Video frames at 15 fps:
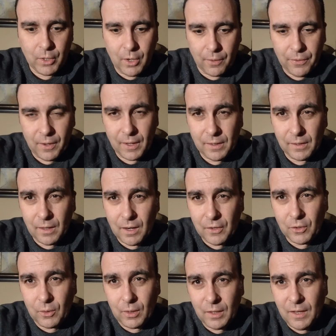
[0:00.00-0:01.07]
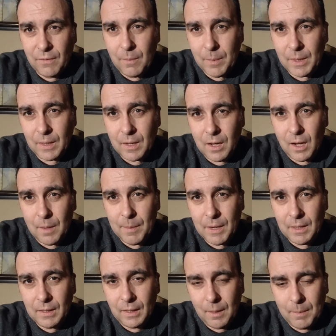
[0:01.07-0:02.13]
what your thoughts are, so leave them in the
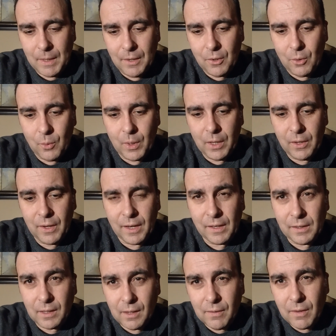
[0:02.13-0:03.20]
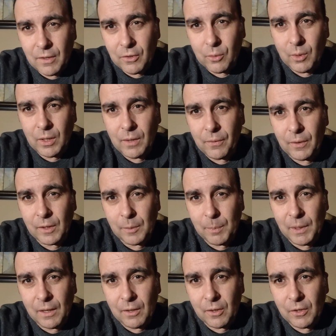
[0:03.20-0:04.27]
comment. Let me know what you guys think of these three different
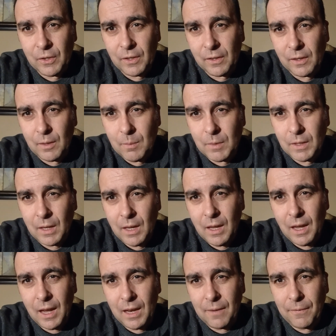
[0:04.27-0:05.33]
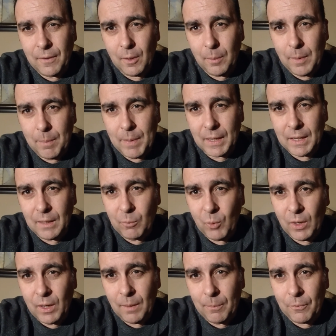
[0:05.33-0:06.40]
speaker systems and if you'll be picking
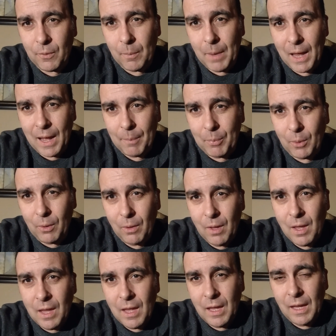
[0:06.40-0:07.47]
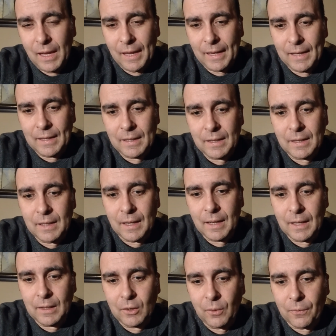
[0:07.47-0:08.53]
one up from Apple. And
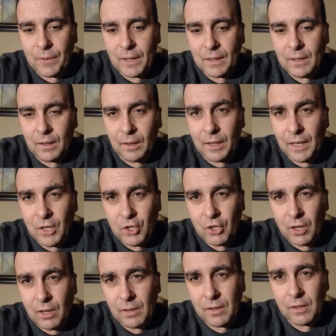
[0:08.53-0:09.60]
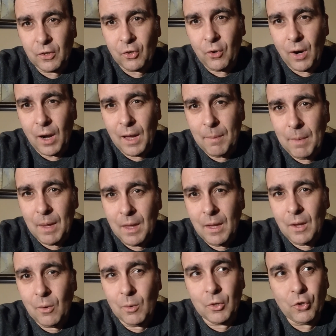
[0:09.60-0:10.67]
don't forget to like, share, and subscribe.
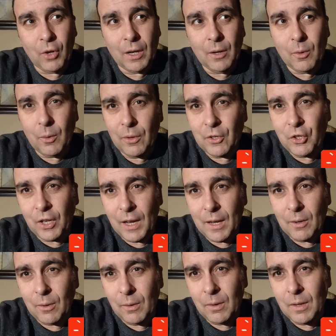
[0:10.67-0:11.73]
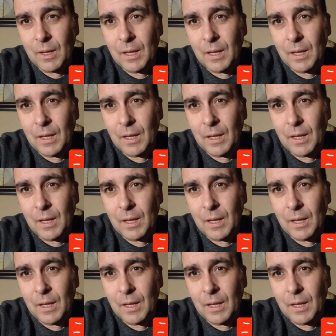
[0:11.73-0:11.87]
We're trying to grow the channel.